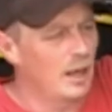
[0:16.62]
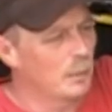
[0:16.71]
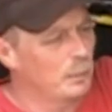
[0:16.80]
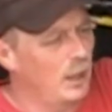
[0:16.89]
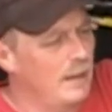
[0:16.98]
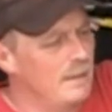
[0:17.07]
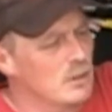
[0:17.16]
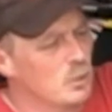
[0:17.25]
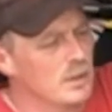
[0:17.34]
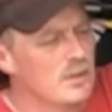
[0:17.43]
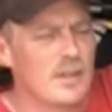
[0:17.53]
airplane.
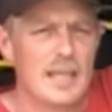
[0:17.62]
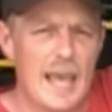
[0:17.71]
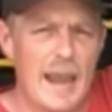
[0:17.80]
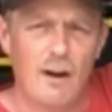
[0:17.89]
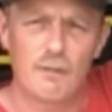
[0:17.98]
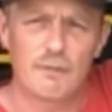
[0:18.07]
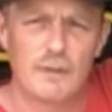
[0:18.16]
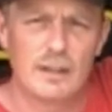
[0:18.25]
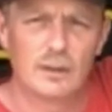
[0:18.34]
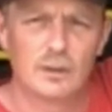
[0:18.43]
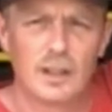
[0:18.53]
This one's the
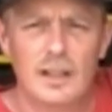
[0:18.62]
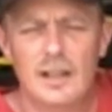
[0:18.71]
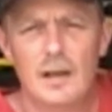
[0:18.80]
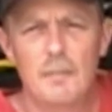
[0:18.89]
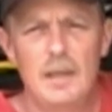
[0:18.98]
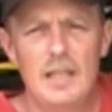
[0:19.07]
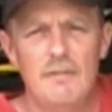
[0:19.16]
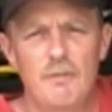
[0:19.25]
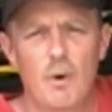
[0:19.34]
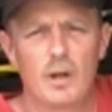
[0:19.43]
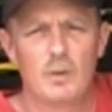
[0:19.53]
Airfield
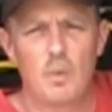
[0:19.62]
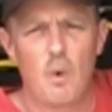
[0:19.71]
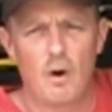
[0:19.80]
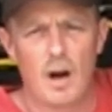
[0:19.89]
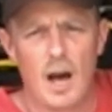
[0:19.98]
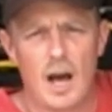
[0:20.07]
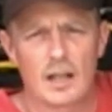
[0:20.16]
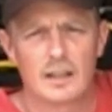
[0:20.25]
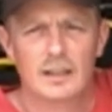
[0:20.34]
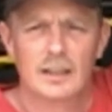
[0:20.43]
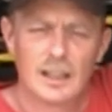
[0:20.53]
P-40 Warhawk
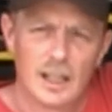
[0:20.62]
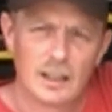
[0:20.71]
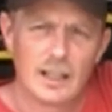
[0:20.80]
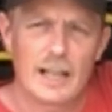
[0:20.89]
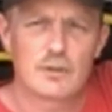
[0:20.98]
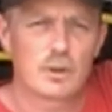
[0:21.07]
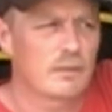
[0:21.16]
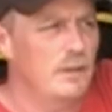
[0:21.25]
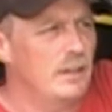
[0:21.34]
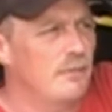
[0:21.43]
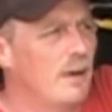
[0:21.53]
electric
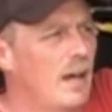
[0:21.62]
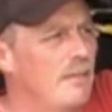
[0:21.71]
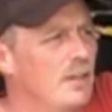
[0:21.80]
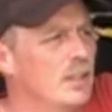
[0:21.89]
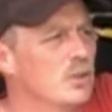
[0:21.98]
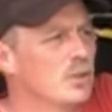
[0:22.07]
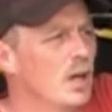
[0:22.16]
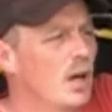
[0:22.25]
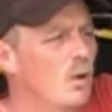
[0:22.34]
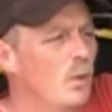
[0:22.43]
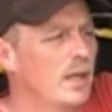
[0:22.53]
55-inch
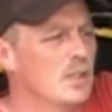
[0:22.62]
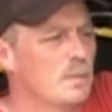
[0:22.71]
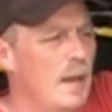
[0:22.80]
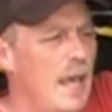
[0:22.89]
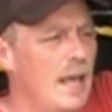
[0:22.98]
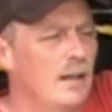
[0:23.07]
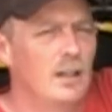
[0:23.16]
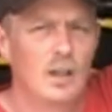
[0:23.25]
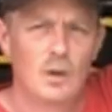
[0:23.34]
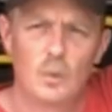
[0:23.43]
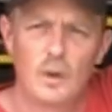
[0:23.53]
wingspan
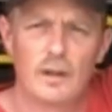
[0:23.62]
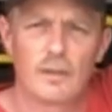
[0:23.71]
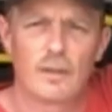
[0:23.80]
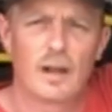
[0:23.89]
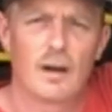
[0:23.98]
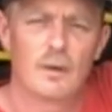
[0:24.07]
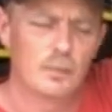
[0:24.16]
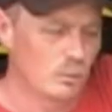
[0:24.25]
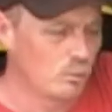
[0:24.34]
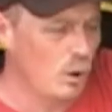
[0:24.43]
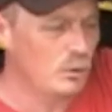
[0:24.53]
with
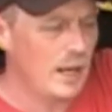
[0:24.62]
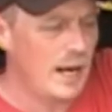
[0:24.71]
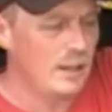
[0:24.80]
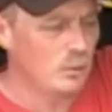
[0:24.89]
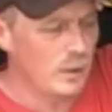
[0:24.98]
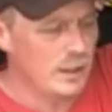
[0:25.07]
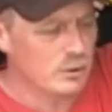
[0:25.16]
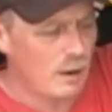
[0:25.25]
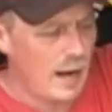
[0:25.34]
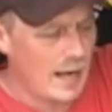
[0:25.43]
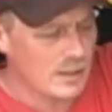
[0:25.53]
rotating
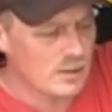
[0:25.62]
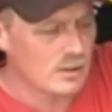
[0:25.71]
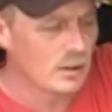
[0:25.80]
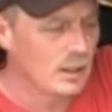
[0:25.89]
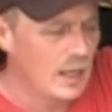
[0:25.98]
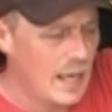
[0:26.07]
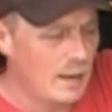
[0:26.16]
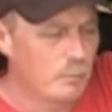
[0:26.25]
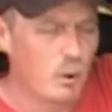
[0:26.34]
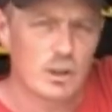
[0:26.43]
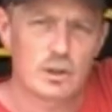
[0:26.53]
retracts
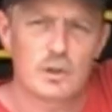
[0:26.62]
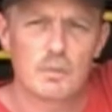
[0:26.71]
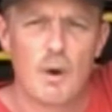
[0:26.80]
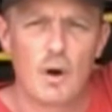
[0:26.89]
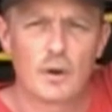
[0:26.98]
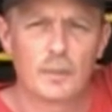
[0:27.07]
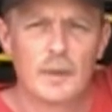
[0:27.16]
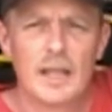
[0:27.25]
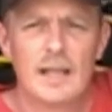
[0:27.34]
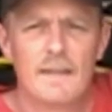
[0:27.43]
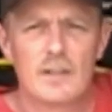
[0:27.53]
and brushless motor.
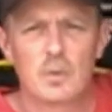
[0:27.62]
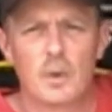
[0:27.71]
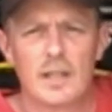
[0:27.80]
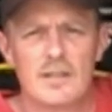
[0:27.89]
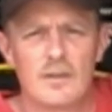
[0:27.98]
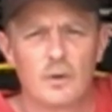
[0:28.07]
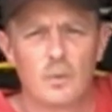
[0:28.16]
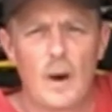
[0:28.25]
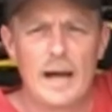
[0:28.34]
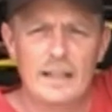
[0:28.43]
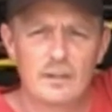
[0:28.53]
This one is the
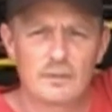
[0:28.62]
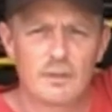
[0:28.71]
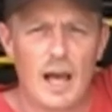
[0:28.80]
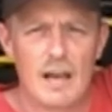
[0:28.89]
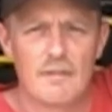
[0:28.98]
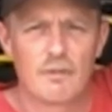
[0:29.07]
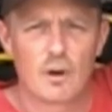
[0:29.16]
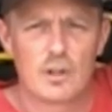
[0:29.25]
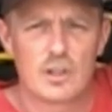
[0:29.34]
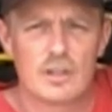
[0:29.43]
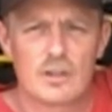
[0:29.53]
ready-to-fly
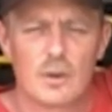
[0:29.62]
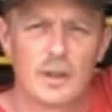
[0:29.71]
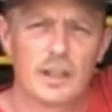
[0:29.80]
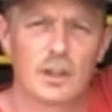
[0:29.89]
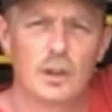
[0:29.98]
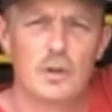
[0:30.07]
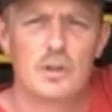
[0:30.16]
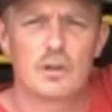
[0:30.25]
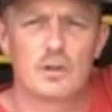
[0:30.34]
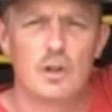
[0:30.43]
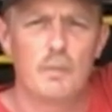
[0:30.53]
version, so it includes
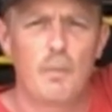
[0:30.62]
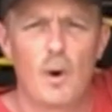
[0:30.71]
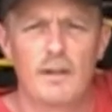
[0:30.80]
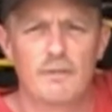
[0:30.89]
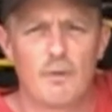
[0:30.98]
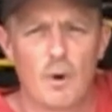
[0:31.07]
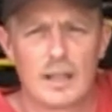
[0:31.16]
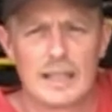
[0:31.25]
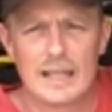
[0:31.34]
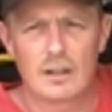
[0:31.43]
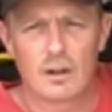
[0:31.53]
a 2.4
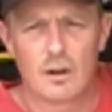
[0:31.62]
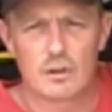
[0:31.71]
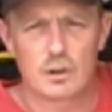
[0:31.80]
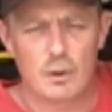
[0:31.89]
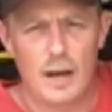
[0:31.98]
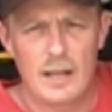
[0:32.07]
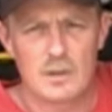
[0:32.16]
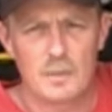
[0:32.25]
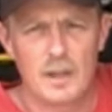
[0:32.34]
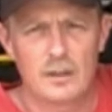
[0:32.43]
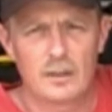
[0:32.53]
gigahertz
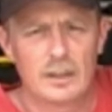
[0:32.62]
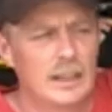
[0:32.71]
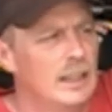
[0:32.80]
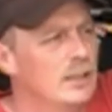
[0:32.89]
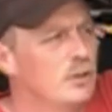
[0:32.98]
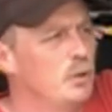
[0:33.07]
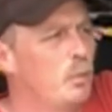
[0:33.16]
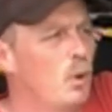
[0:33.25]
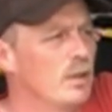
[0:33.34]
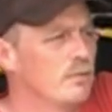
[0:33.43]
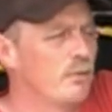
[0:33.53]
transmitter,
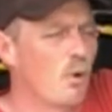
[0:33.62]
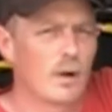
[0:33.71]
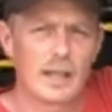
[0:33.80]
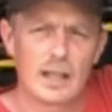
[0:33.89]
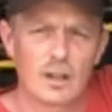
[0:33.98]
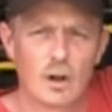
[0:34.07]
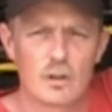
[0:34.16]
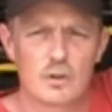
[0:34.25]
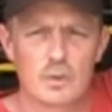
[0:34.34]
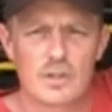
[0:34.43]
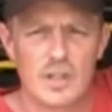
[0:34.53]
2.4
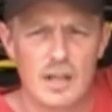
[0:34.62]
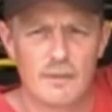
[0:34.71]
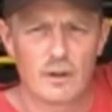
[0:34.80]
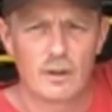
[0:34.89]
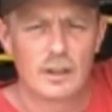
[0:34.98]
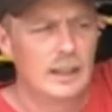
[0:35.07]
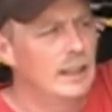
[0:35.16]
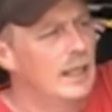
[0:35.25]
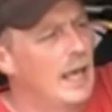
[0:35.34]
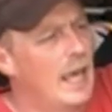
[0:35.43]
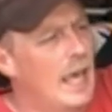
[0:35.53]
gigahertz receiver,
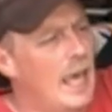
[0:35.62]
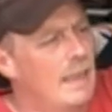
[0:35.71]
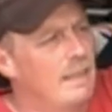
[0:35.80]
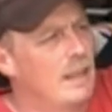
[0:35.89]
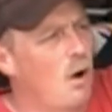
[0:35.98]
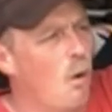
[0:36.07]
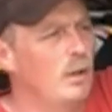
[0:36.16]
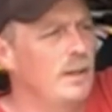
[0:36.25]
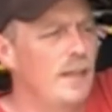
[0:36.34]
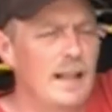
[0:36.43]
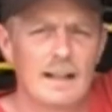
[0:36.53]
and the
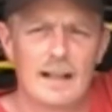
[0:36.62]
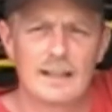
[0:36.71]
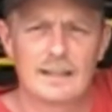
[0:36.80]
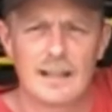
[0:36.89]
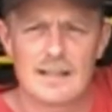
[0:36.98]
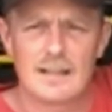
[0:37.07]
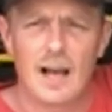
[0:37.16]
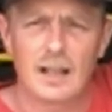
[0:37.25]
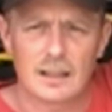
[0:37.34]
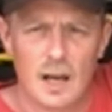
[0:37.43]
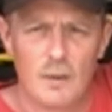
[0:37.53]
only thing that it does
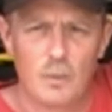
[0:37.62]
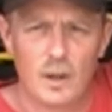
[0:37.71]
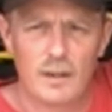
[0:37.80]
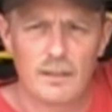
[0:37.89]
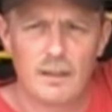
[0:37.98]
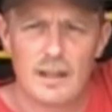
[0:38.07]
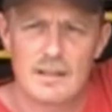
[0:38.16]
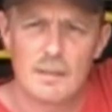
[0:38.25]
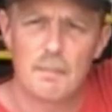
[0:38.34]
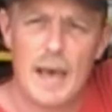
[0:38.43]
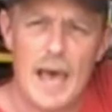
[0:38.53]
not come with is
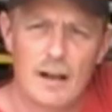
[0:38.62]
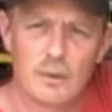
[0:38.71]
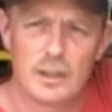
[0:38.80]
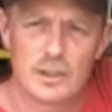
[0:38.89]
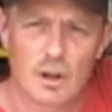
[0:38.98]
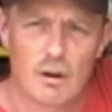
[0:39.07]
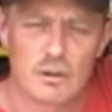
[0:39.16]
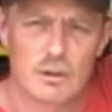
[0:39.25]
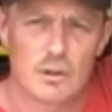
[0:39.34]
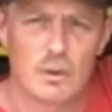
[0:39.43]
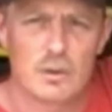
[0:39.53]
a battery
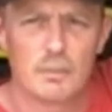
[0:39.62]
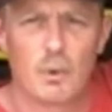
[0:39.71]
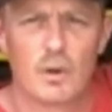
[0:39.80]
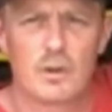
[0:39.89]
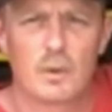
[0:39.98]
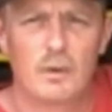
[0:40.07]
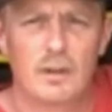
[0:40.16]
charger. So it's important